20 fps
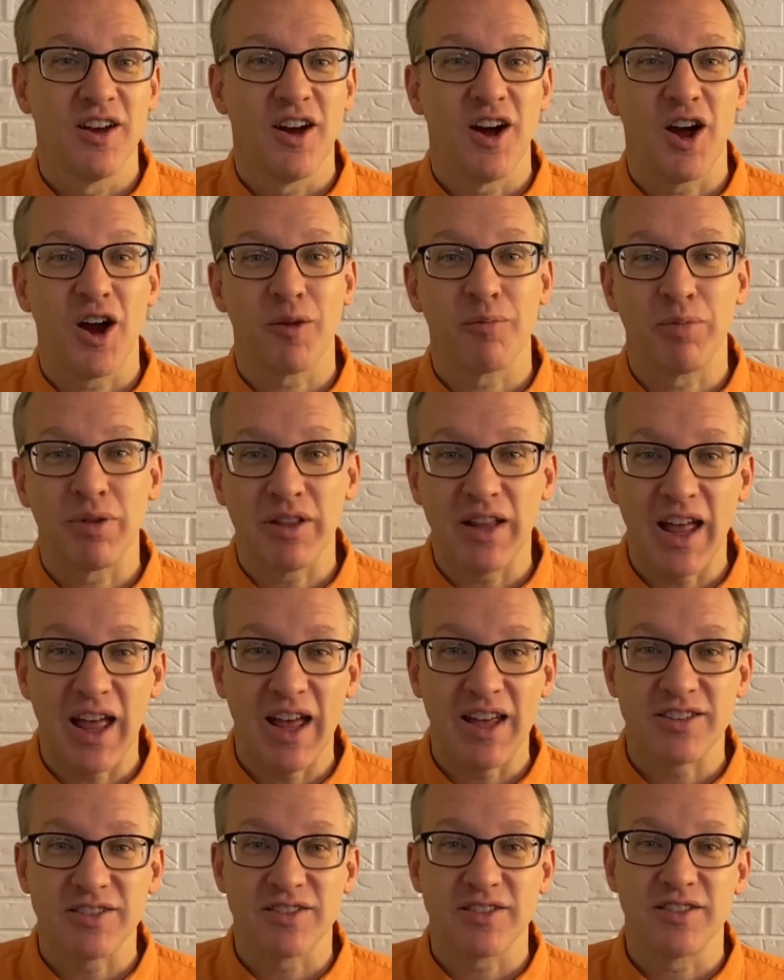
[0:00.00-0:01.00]
are
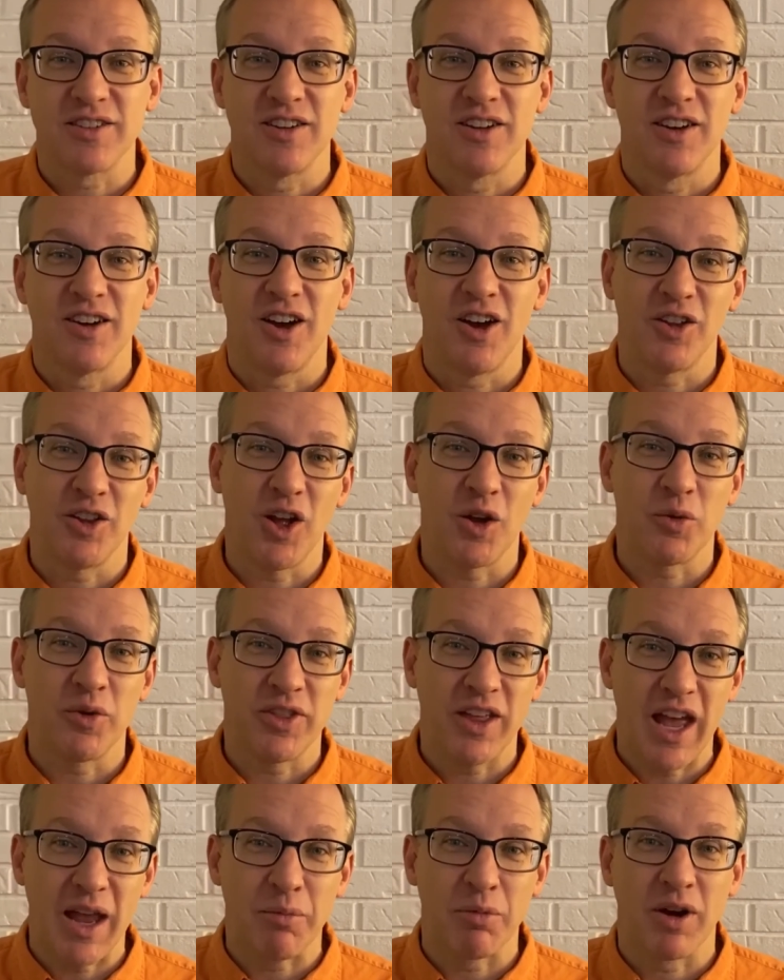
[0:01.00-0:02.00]
blessed along with
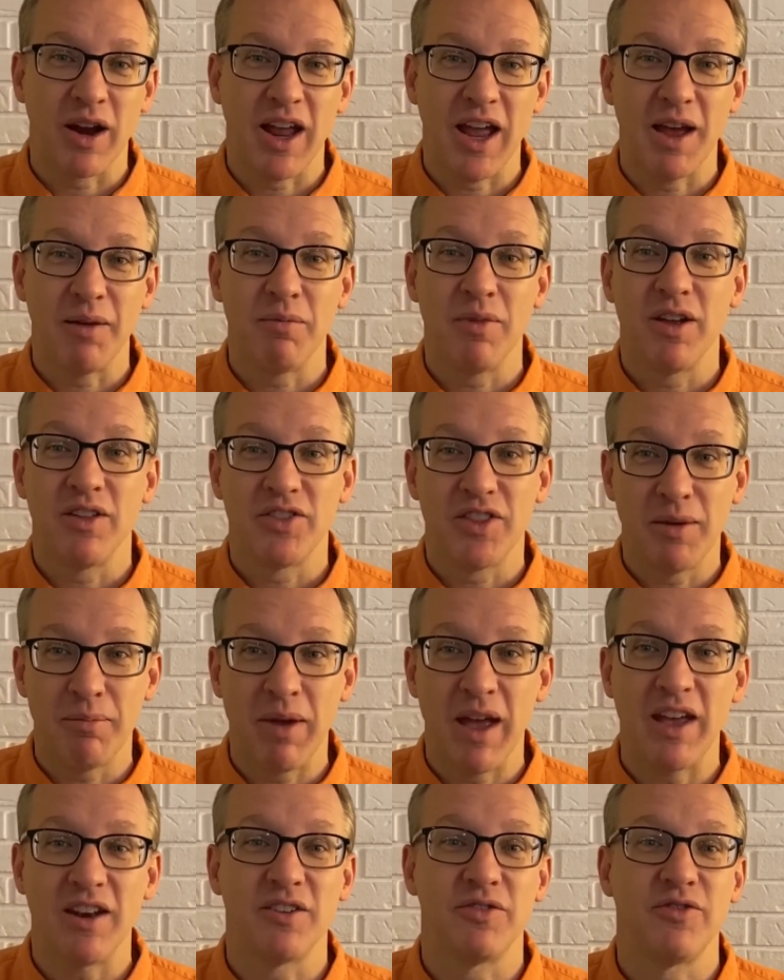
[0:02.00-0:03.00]
Abraham, the
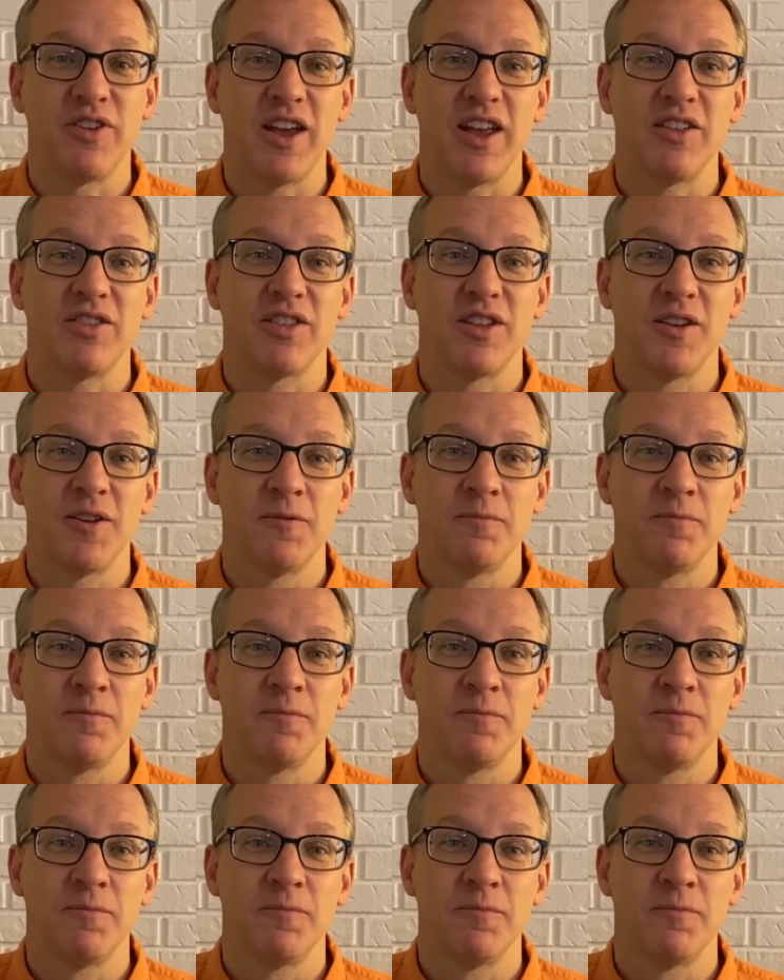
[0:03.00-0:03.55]
man of faith.